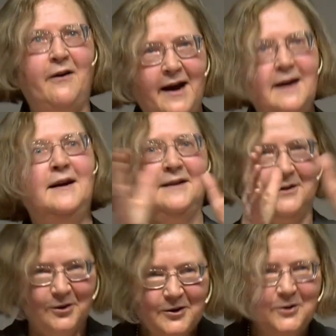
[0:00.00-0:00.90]
Now I
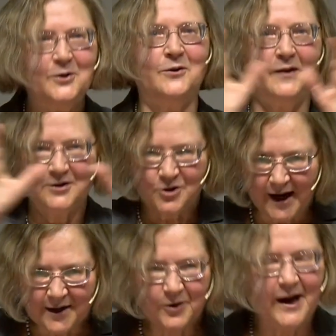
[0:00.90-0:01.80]
look, I
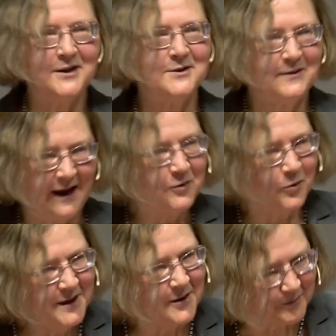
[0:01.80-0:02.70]
try and look out the
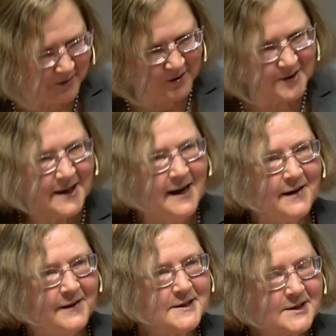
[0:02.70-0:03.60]
window because
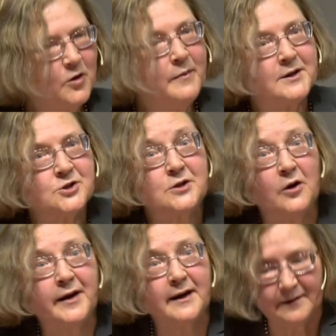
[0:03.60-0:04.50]
there's so much
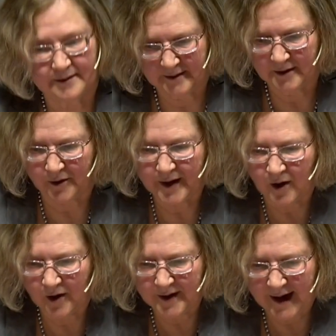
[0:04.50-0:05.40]
going
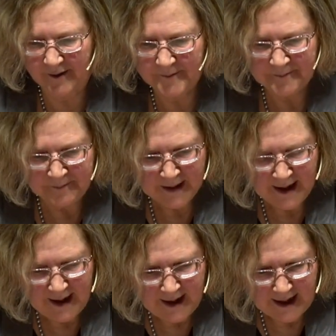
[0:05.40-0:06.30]
on now
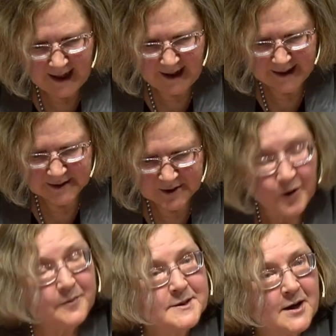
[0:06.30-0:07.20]
in
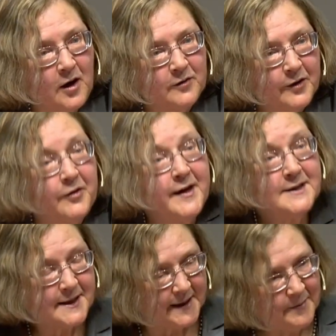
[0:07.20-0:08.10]
terms of the
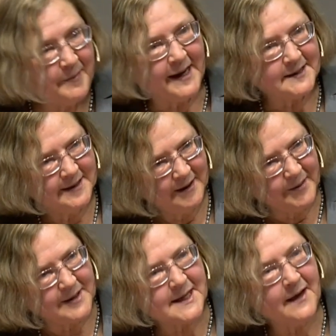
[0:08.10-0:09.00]
things that impact
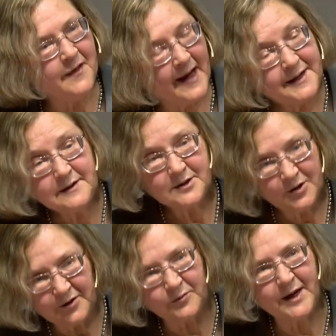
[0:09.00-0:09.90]
telomeres. And that, in
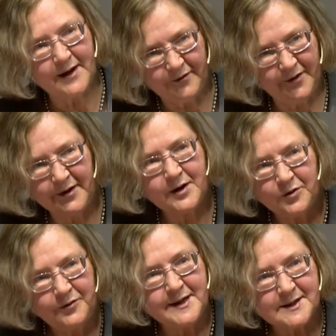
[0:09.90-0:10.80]
turn, we have very
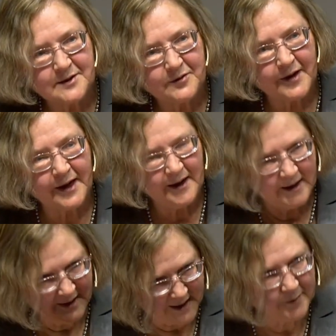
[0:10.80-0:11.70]
good reason to think
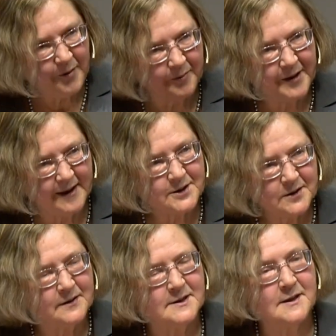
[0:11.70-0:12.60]
that a
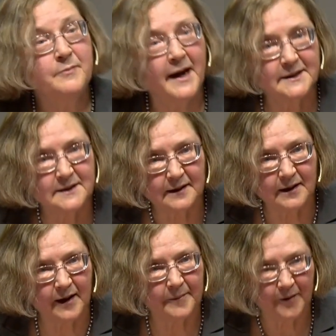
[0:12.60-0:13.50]
population is impacting
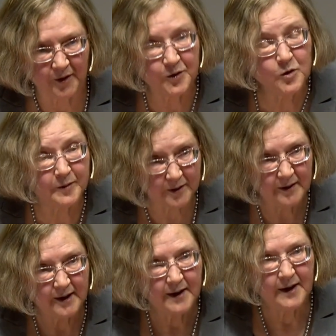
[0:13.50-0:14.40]
on human